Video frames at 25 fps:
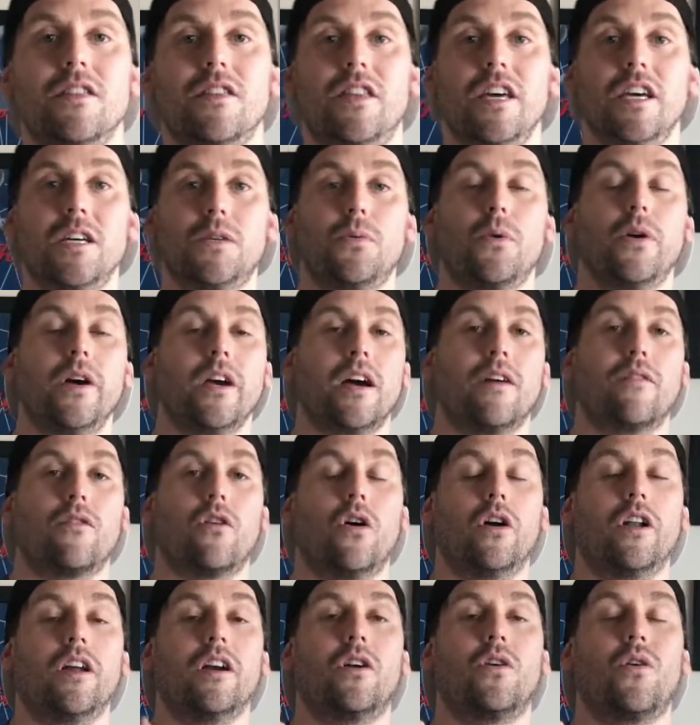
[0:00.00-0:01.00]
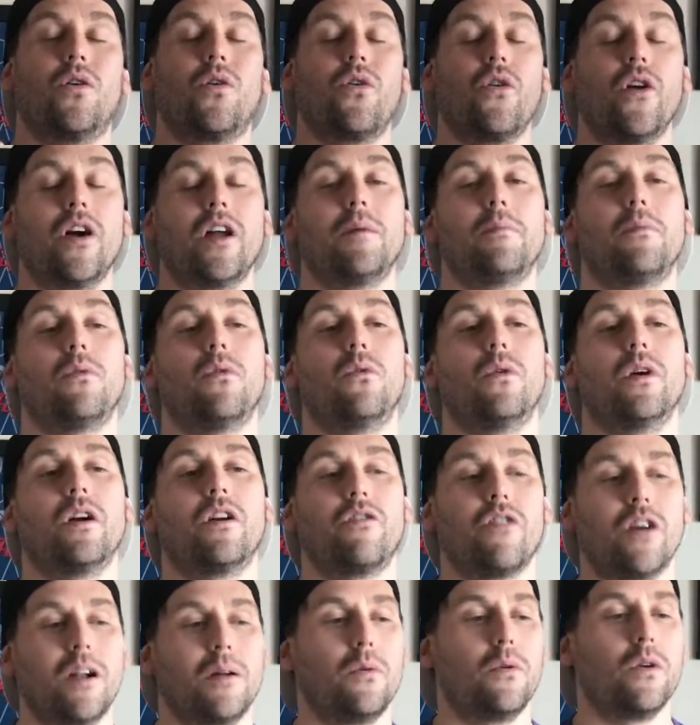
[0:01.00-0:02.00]
This week, I've got an incredible
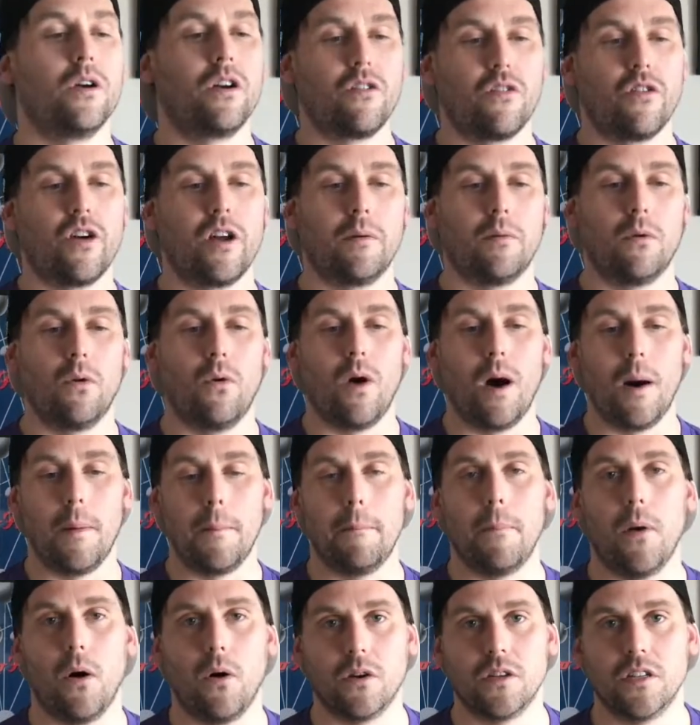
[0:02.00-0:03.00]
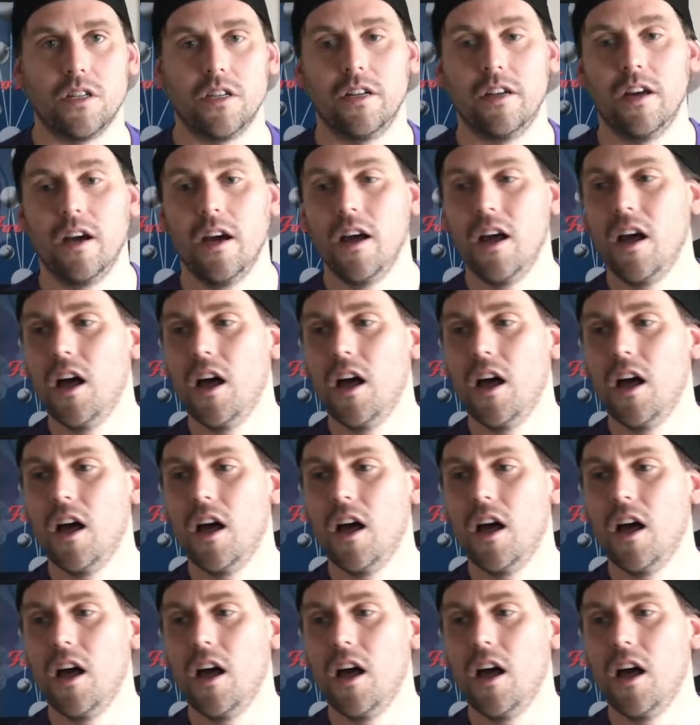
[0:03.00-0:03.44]
unboxing.